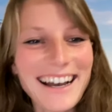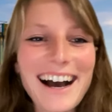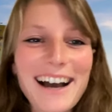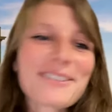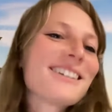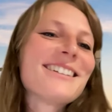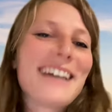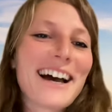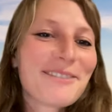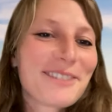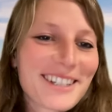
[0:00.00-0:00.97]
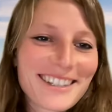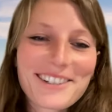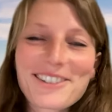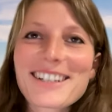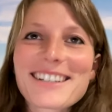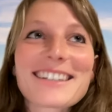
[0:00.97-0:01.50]
I'm just I'm just
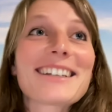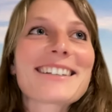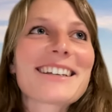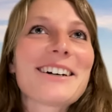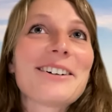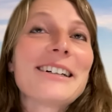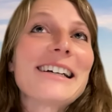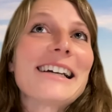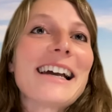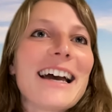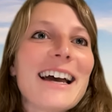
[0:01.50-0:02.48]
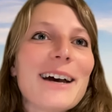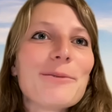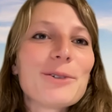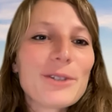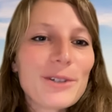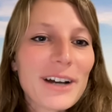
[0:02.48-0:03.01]
interested. So, um,
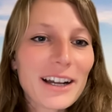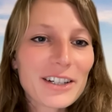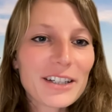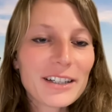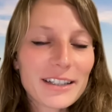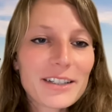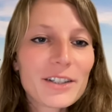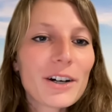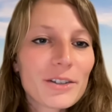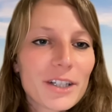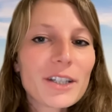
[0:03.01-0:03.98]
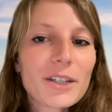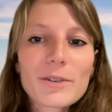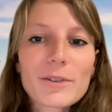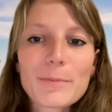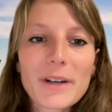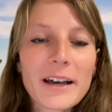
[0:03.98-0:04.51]
do you actually did you only
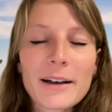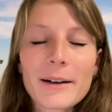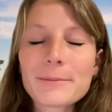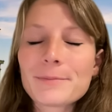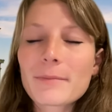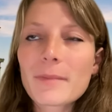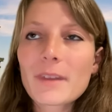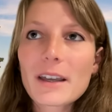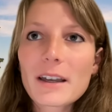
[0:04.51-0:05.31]
use um,